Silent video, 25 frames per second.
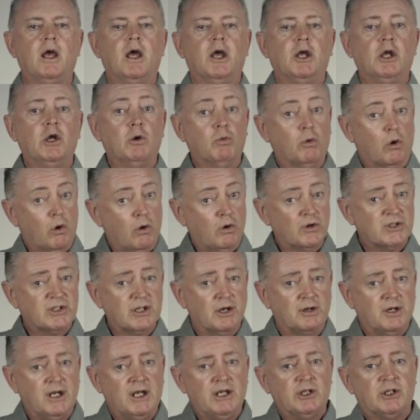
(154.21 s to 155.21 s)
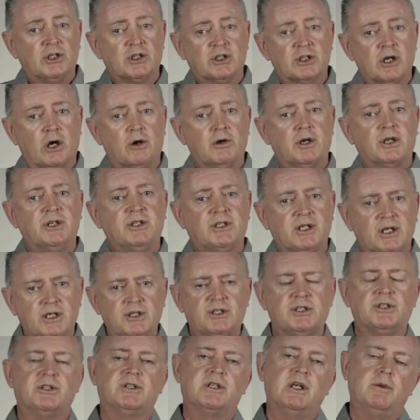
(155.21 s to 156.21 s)
You also need to show
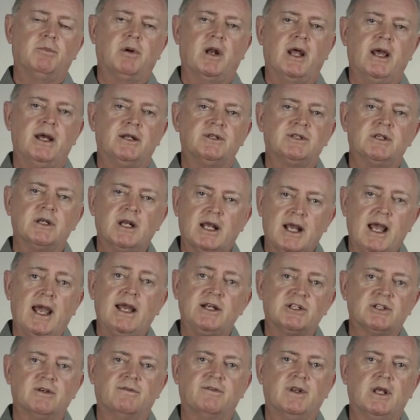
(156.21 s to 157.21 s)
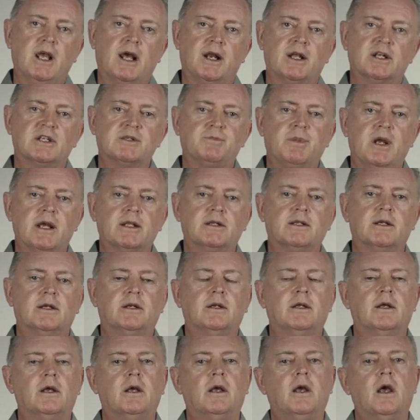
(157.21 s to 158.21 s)
contingency plans in case of the unexpected.